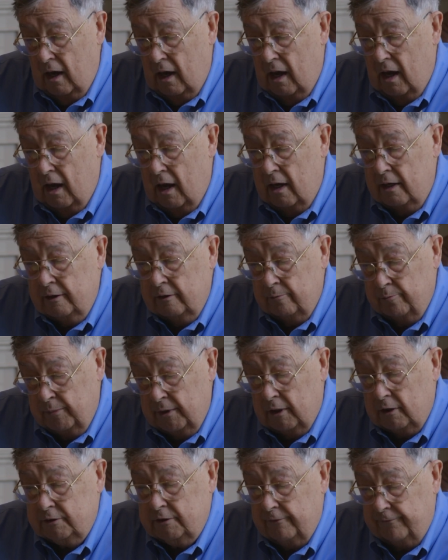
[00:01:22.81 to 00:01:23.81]
and
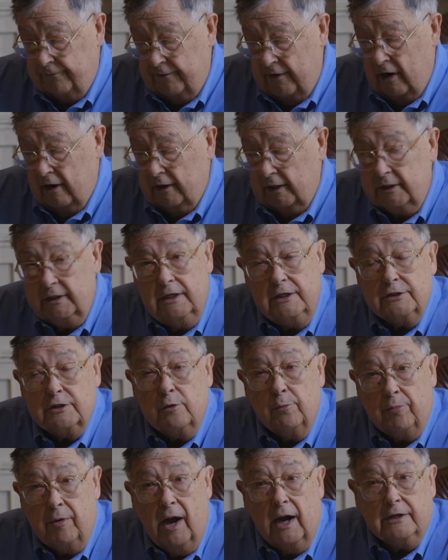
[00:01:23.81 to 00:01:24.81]
built a fairly
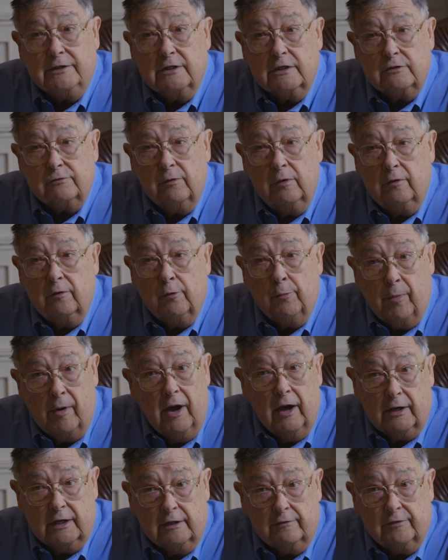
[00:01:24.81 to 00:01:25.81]
decent practice. We were
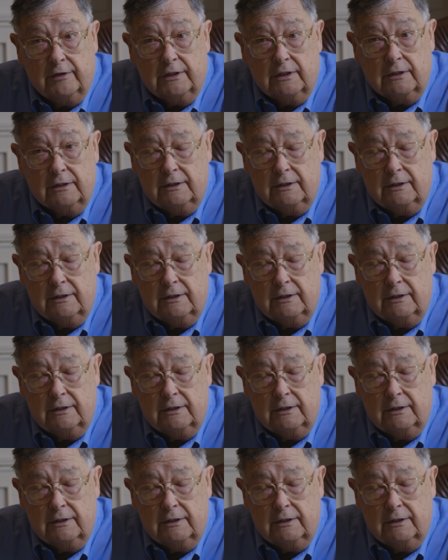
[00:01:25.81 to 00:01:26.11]
proud of it.